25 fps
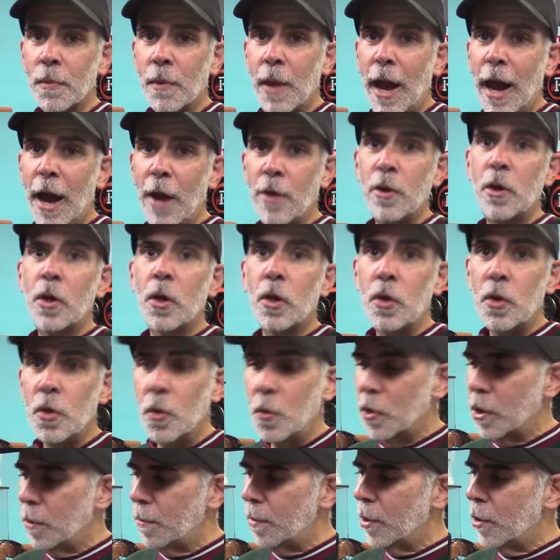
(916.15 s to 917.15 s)
how you can
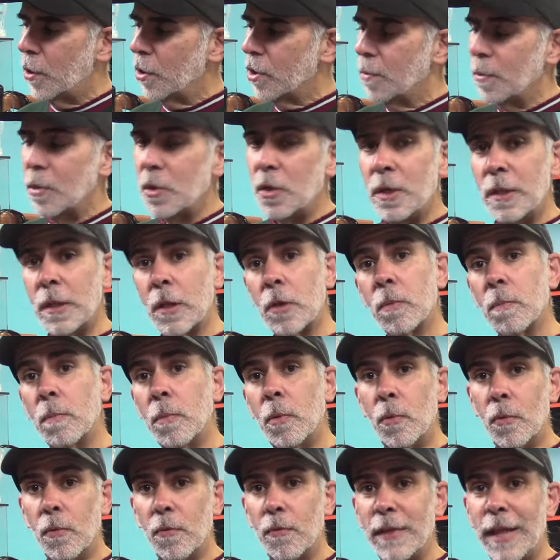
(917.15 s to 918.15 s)
use it because the machine doesn't
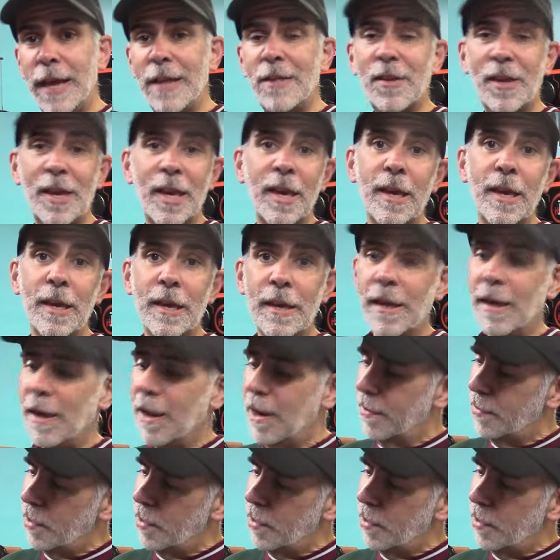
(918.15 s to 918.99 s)
move, and that's key.